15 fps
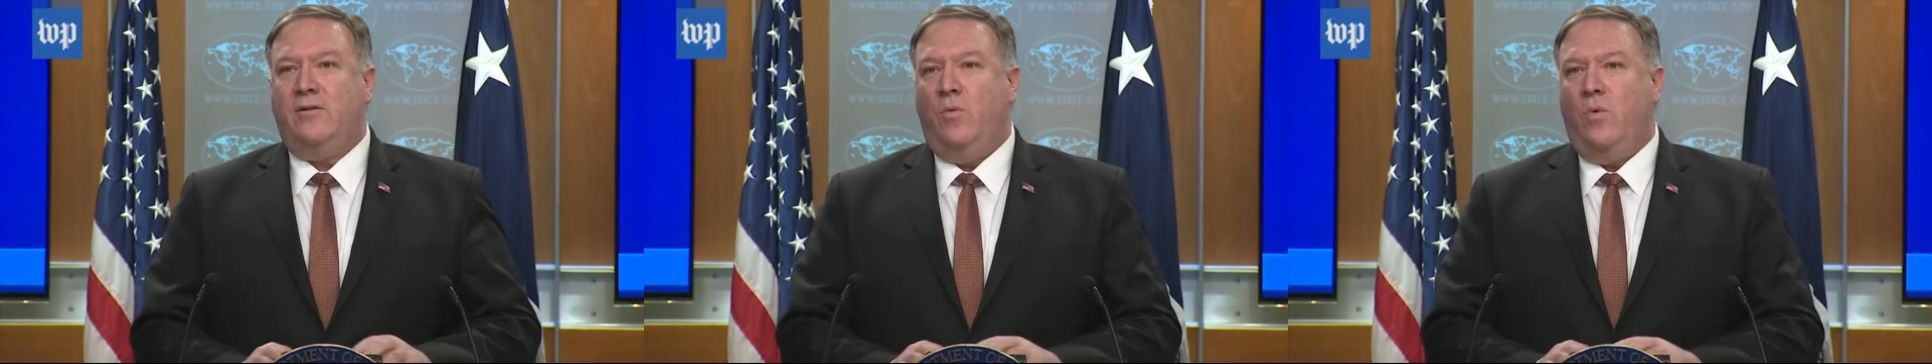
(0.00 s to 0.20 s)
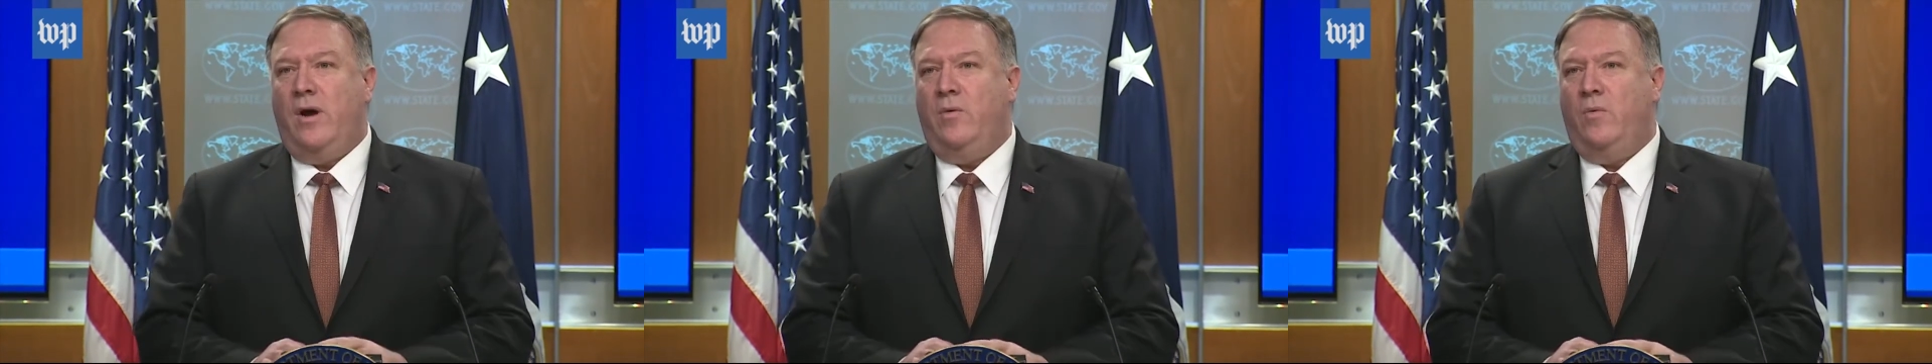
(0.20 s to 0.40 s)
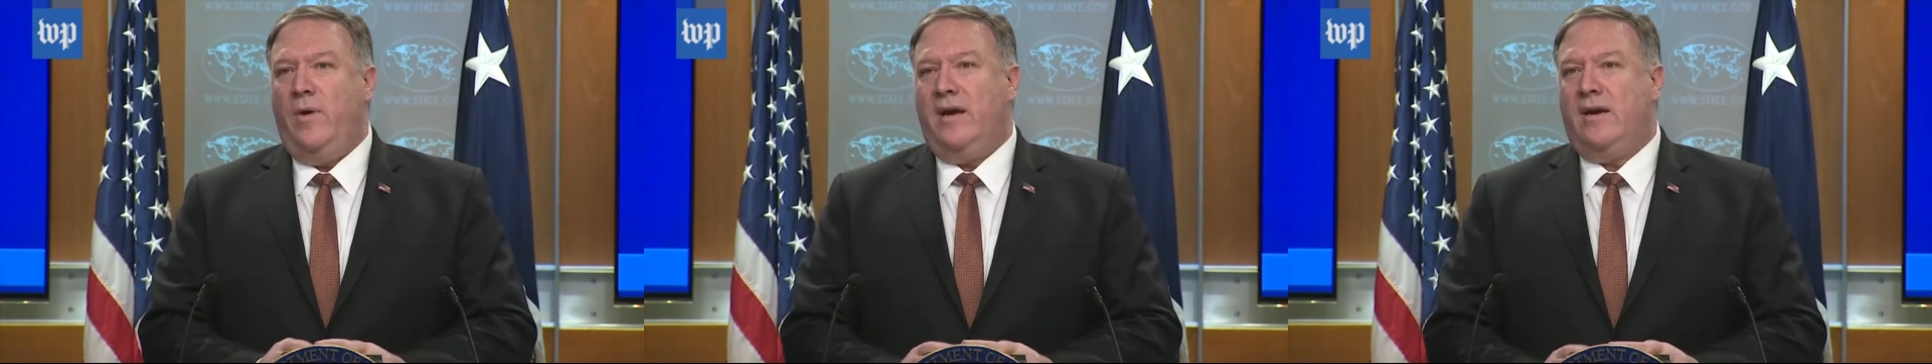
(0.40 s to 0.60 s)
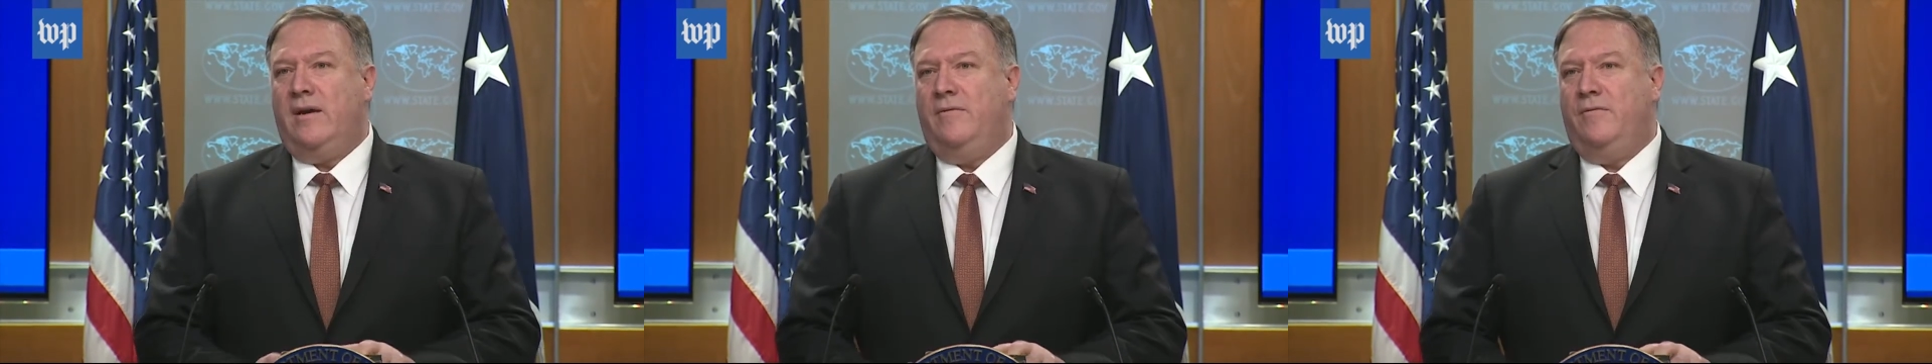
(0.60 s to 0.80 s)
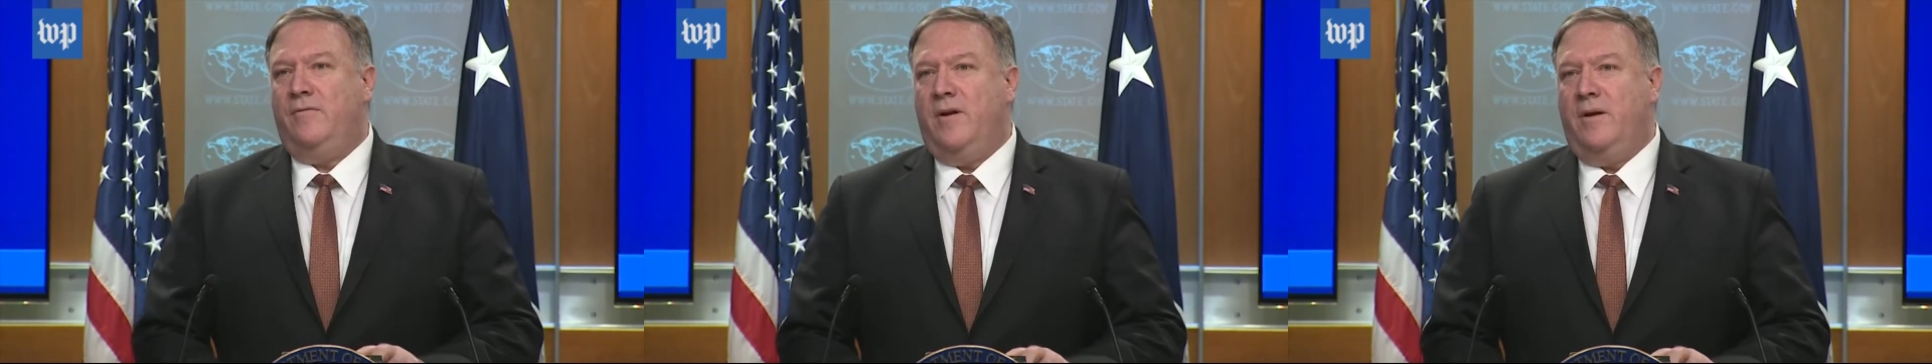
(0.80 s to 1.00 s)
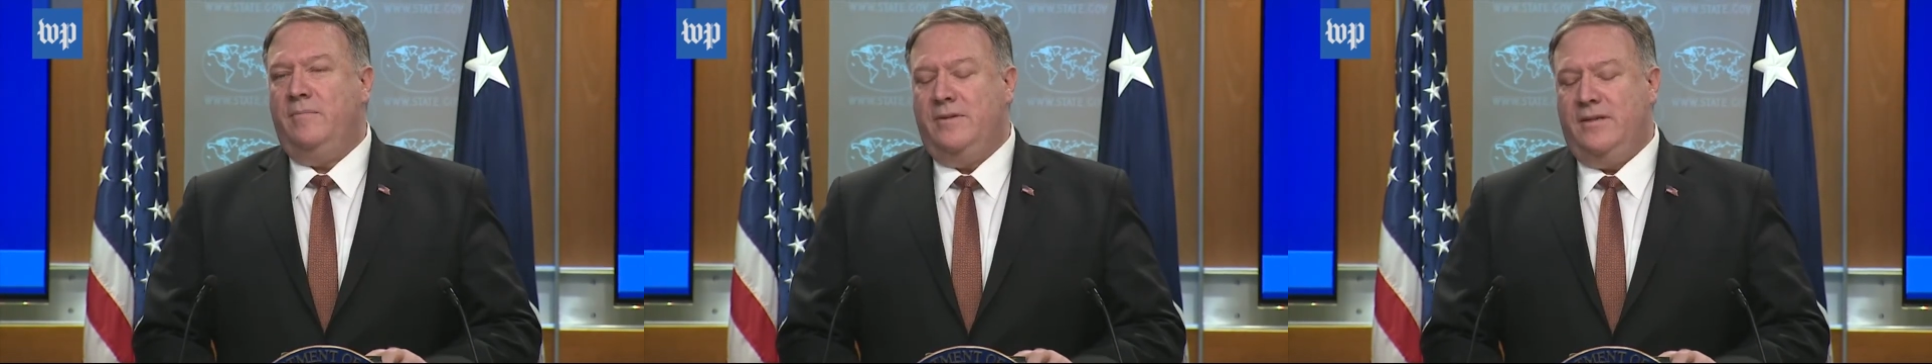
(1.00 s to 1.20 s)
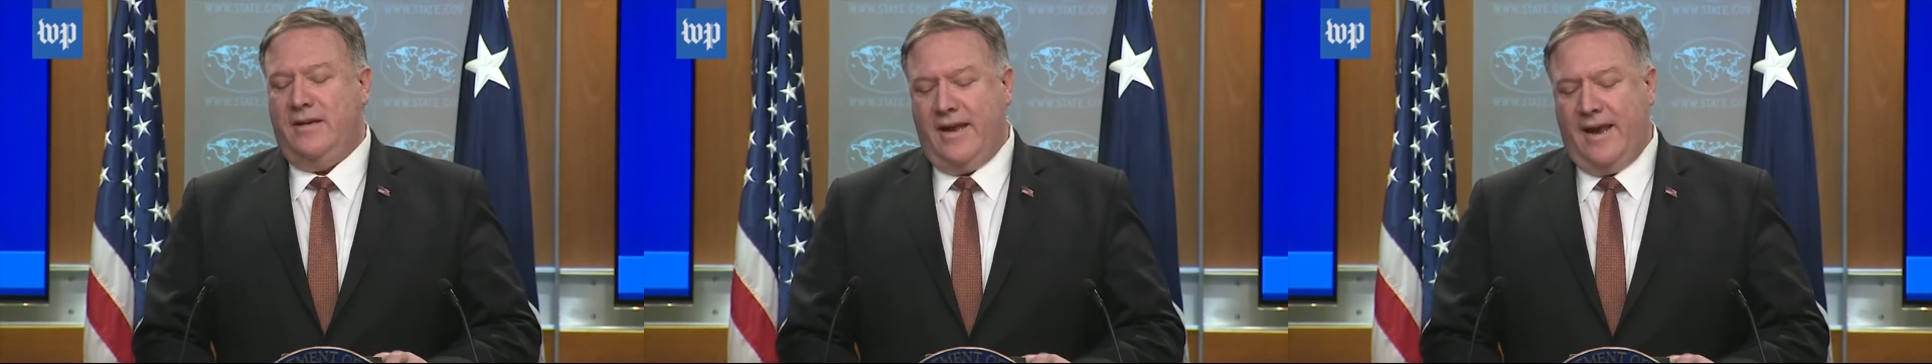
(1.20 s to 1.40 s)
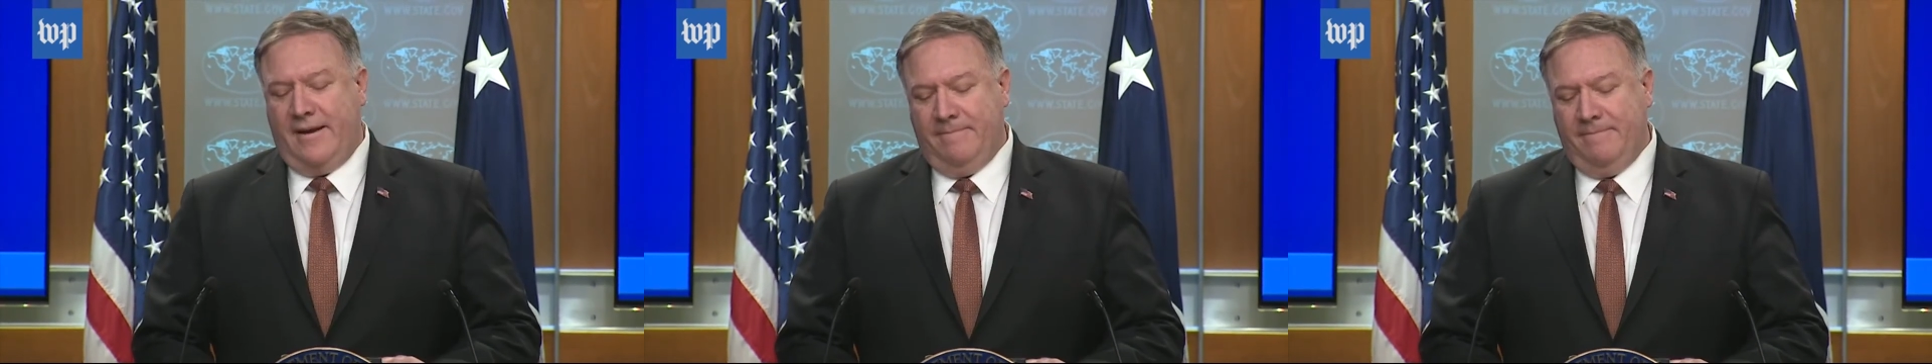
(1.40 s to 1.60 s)
1 week from
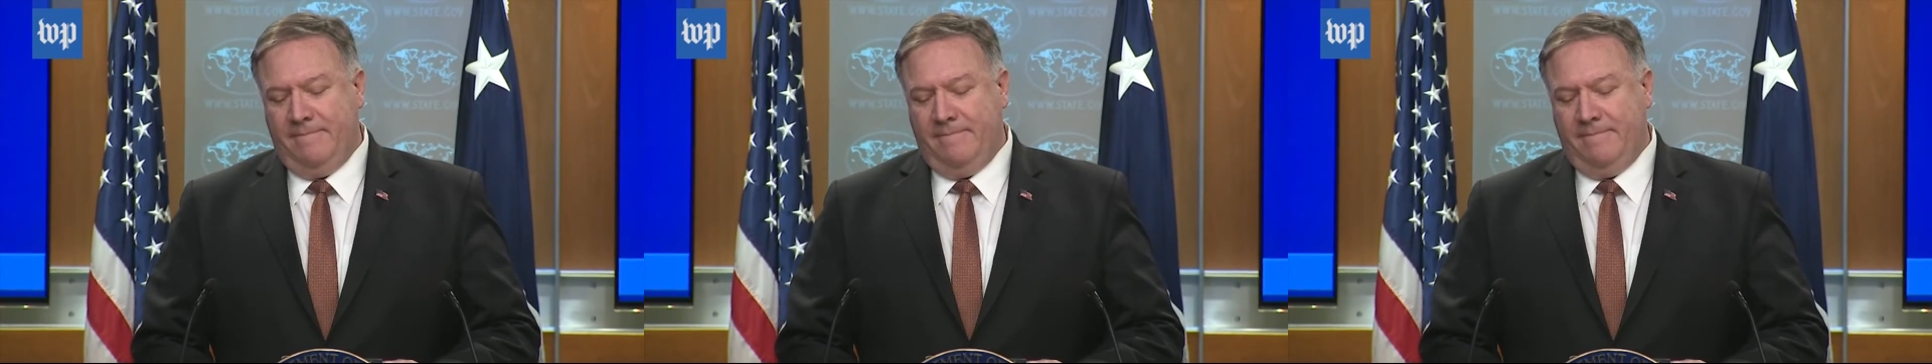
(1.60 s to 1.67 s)
today.